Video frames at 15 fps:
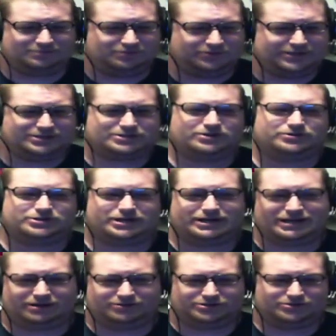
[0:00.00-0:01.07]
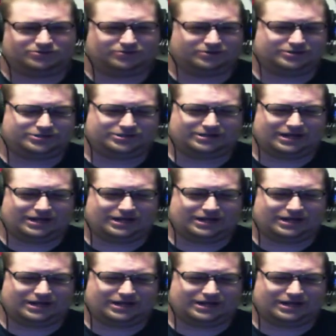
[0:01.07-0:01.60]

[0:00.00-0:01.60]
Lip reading: please go check out George.